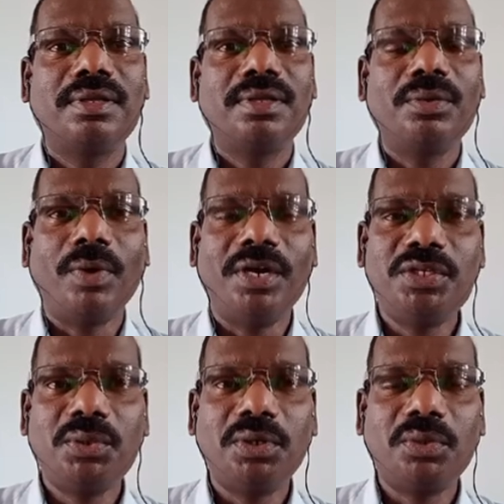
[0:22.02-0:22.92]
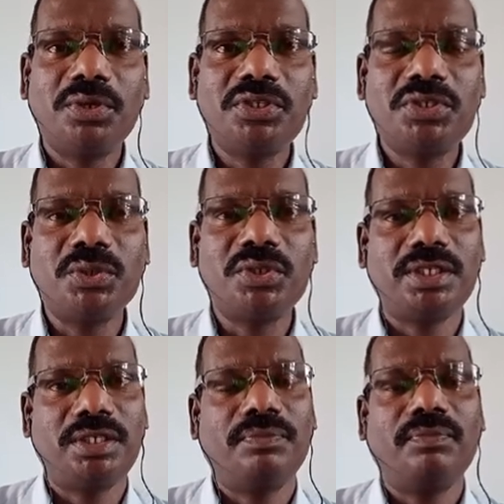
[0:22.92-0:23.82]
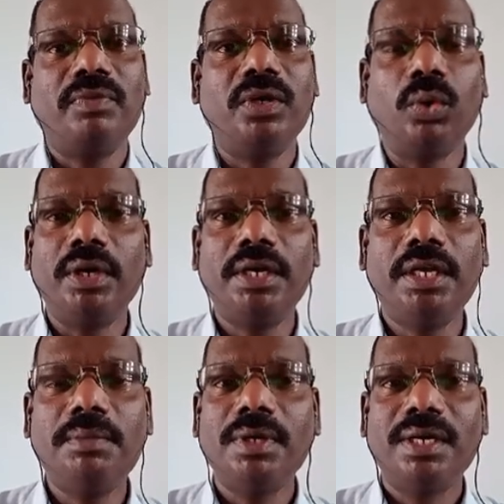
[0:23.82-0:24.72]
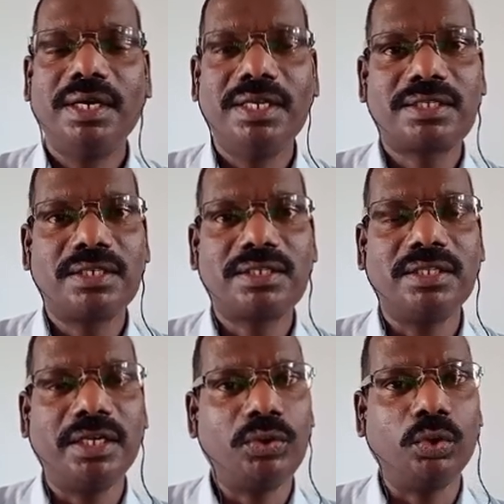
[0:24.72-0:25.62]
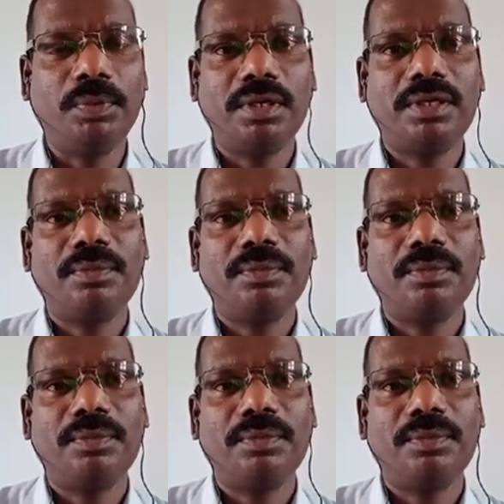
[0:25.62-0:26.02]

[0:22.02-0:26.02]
What is called a constitution? We already discussed that topic.